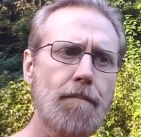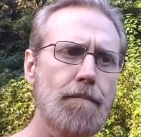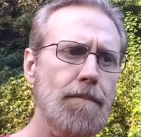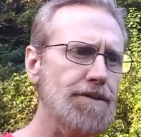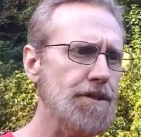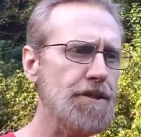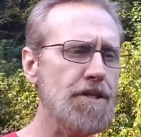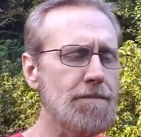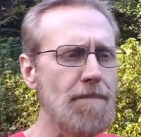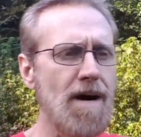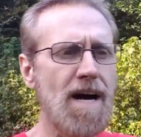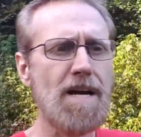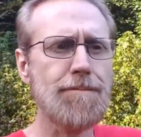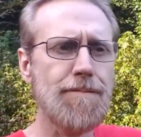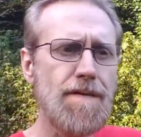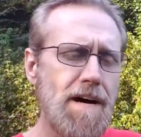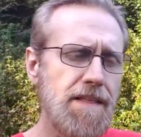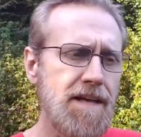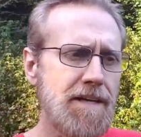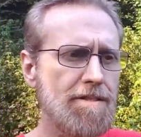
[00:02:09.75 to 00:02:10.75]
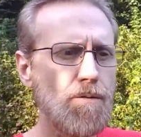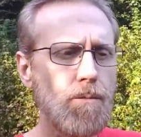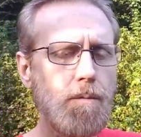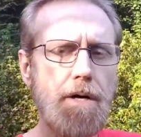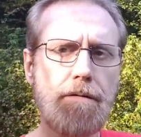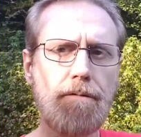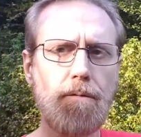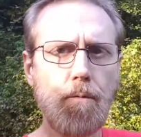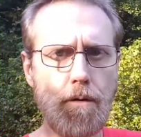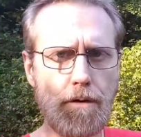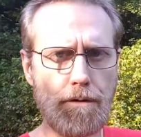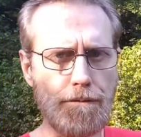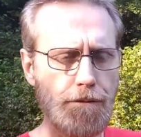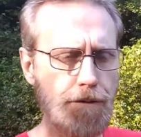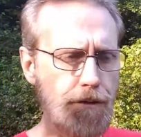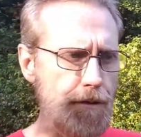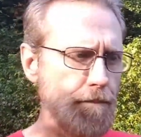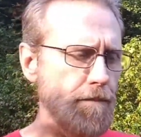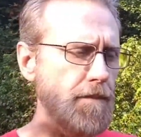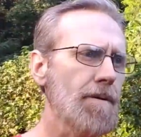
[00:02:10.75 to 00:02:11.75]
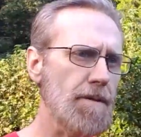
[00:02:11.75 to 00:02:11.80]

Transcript: but you can modify that to whatever works for you.